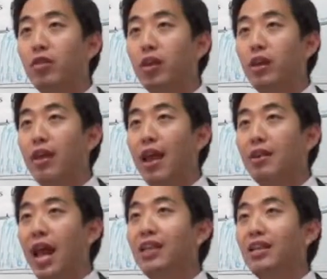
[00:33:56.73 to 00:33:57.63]
The
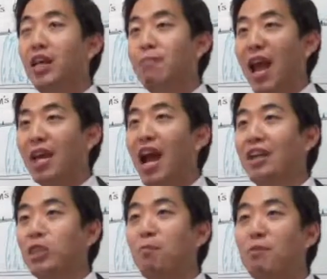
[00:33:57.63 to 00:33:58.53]
ne- tendency of
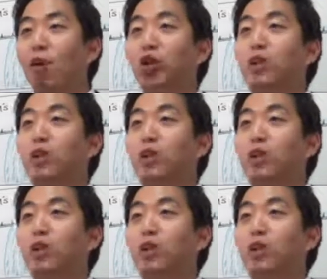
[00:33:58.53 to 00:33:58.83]
mankind is to be more